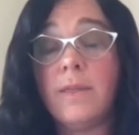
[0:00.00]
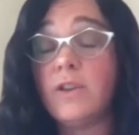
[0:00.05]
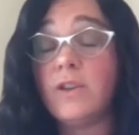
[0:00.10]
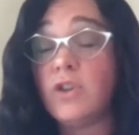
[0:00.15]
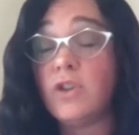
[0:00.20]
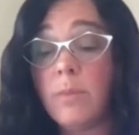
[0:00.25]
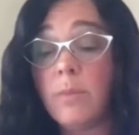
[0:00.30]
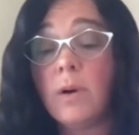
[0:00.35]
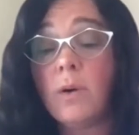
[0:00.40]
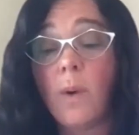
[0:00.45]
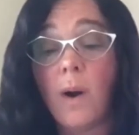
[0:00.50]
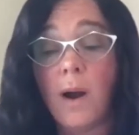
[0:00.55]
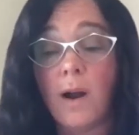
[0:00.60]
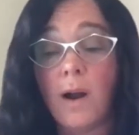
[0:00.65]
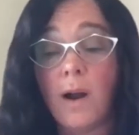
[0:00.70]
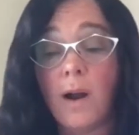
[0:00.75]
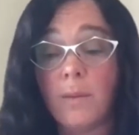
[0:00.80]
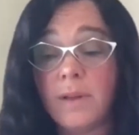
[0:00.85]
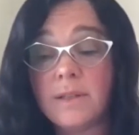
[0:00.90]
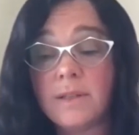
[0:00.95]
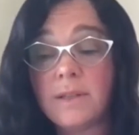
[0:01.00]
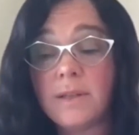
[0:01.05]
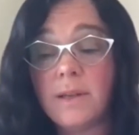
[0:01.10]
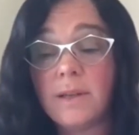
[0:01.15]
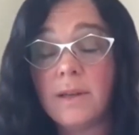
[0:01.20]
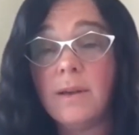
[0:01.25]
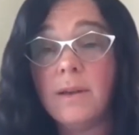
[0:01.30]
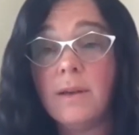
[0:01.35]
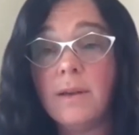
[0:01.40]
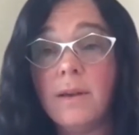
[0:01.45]
the job
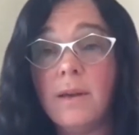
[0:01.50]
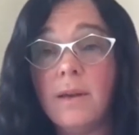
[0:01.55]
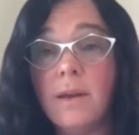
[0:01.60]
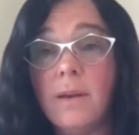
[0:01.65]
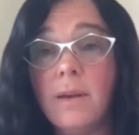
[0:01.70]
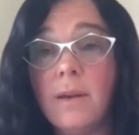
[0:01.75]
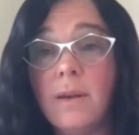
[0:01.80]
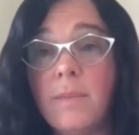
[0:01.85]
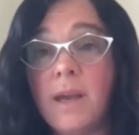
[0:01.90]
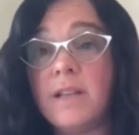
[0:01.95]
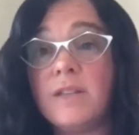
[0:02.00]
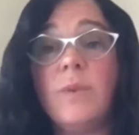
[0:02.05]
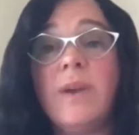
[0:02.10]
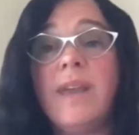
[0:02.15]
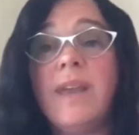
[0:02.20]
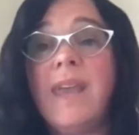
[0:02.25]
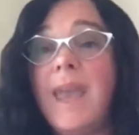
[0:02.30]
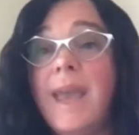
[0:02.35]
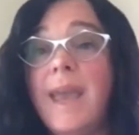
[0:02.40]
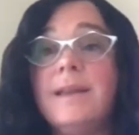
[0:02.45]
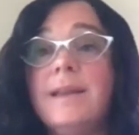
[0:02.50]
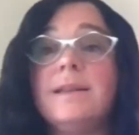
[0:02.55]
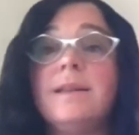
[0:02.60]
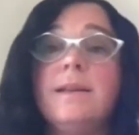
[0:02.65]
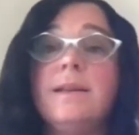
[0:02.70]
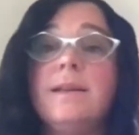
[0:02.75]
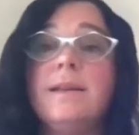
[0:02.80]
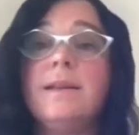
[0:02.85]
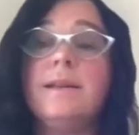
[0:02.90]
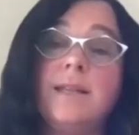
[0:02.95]
requirements. Because we
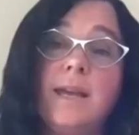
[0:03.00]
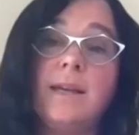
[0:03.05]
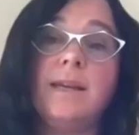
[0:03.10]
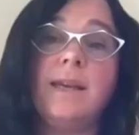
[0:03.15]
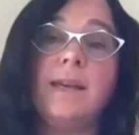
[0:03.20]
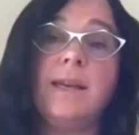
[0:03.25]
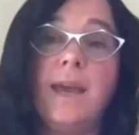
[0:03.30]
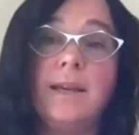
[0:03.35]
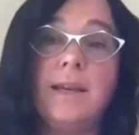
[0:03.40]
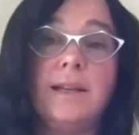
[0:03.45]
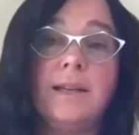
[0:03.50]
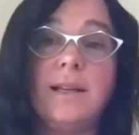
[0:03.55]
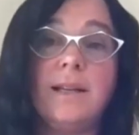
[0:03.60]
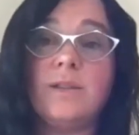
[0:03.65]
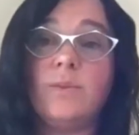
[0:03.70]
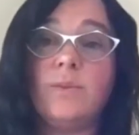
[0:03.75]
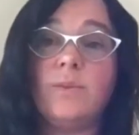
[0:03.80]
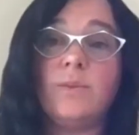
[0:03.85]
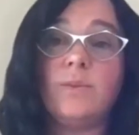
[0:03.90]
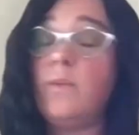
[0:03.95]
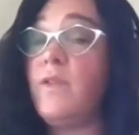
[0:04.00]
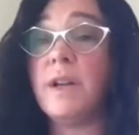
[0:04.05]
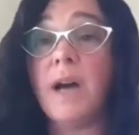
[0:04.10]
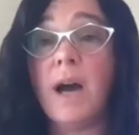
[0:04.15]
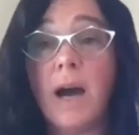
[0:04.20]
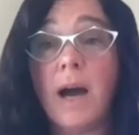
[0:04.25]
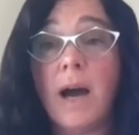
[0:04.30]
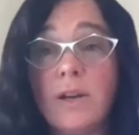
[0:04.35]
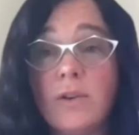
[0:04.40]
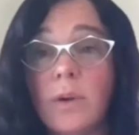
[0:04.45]
can't take candidates when we've
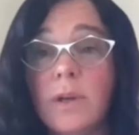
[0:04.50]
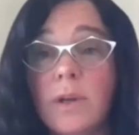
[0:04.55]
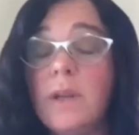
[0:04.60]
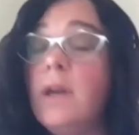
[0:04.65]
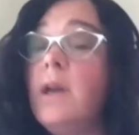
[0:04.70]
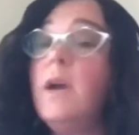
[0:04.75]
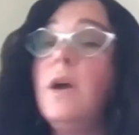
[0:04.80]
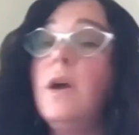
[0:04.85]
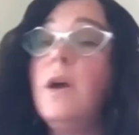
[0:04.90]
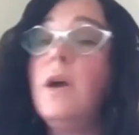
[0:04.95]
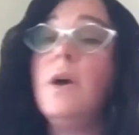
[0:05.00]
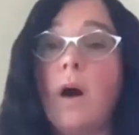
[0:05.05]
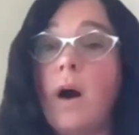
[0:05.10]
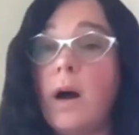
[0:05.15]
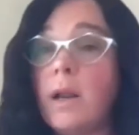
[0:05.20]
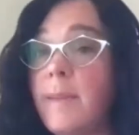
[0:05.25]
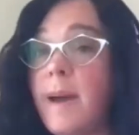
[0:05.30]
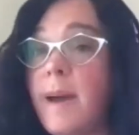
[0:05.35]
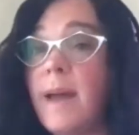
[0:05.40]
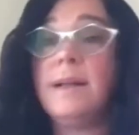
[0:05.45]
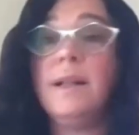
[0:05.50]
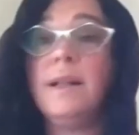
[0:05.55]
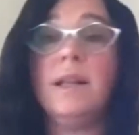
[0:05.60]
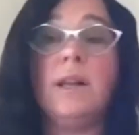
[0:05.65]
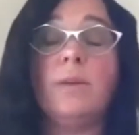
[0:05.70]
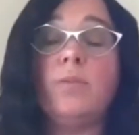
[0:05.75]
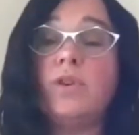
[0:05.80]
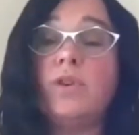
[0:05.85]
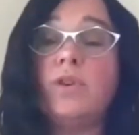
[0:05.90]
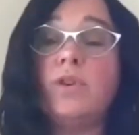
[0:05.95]
got 100, we're
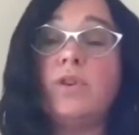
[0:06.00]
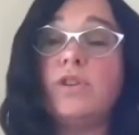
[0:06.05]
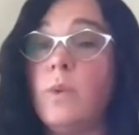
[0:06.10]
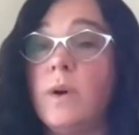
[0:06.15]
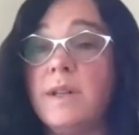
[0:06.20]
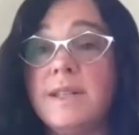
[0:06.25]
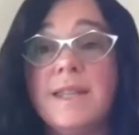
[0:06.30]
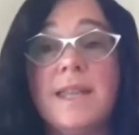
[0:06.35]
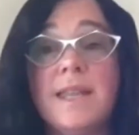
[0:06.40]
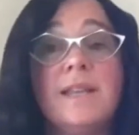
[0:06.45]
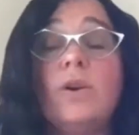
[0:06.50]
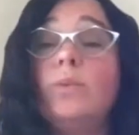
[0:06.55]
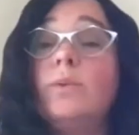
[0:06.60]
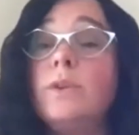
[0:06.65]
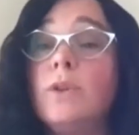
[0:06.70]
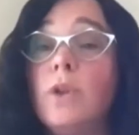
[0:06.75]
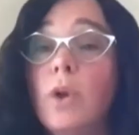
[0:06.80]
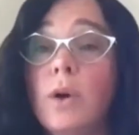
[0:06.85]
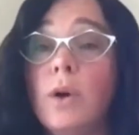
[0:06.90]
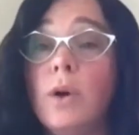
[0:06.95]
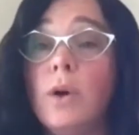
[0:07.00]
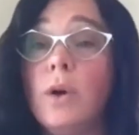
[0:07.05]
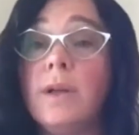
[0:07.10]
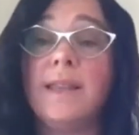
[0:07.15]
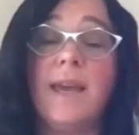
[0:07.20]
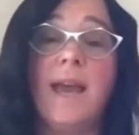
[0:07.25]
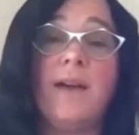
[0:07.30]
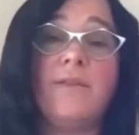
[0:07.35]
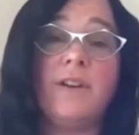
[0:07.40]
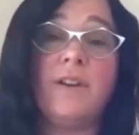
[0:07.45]
automatically going to push the ones that don't look
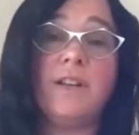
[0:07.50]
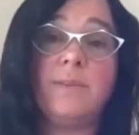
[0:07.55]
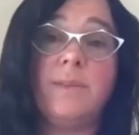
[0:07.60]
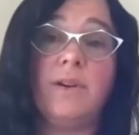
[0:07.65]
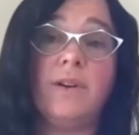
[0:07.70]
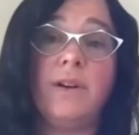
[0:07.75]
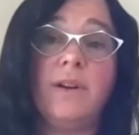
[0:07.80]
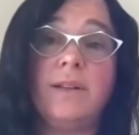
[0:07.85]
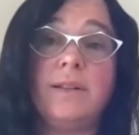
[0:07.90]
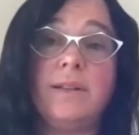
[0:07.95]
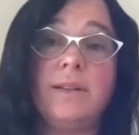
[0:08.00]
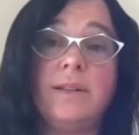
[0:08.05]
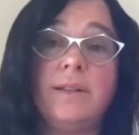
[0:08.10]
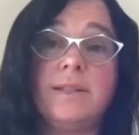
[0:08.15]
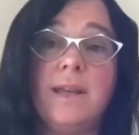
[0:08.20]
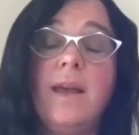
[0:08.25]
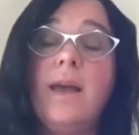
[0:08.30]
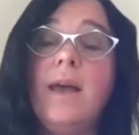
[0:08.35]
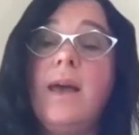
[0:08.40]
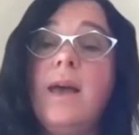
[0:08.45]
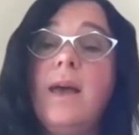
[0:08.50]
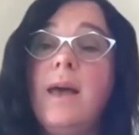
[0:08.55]
like they have experience.